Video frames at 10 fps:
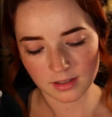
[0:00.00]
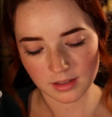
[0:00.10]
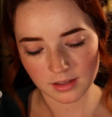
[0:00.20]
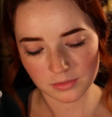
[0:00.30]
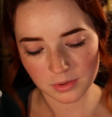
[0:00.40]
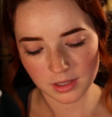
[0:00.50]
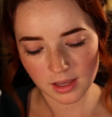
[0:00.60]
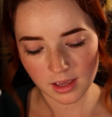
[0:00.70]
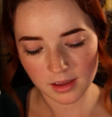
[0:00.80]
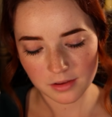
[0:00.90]
And then we
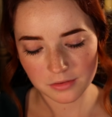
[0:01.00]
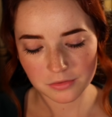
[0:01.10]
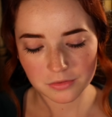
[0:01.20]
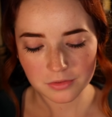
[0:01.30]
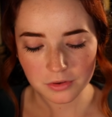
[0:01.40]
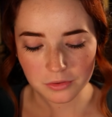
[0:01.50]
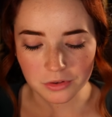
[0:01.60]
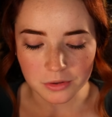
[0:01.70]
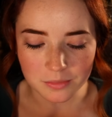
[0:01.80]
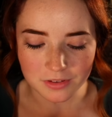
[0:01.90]
have a
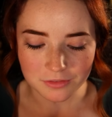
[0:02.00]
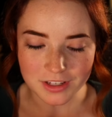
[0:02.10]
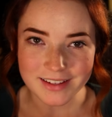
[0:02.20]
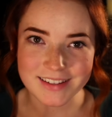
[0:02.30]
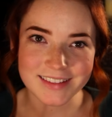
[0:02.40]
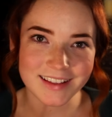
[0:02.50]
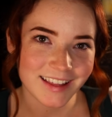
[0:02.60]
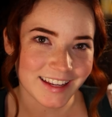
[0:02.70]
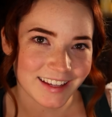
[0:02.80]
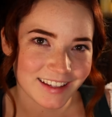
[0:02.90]
room that faces the
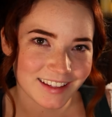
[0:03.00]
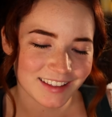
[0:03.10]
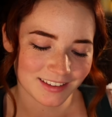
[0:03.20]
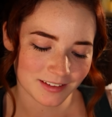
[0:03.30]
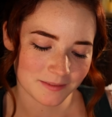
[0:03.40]
lake.